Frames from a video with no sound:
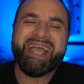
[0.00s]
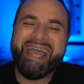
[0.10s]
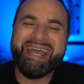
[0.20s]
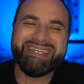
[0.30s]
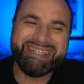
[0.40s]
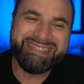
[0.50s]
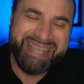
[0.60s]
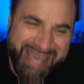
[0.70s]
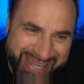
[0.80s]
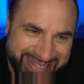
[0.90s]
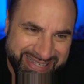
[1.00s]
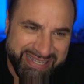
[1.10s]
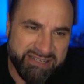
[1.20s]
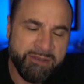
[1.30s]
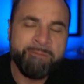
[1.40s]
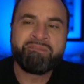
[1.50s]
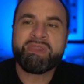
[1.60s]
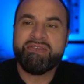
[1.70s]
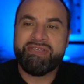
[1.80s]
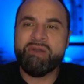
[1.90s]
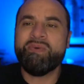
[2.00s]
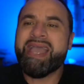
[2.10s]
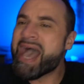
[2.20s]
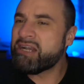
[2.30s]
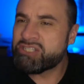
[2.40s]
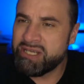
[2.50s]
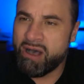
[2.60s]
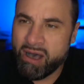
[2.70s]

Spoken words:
and attending than we actually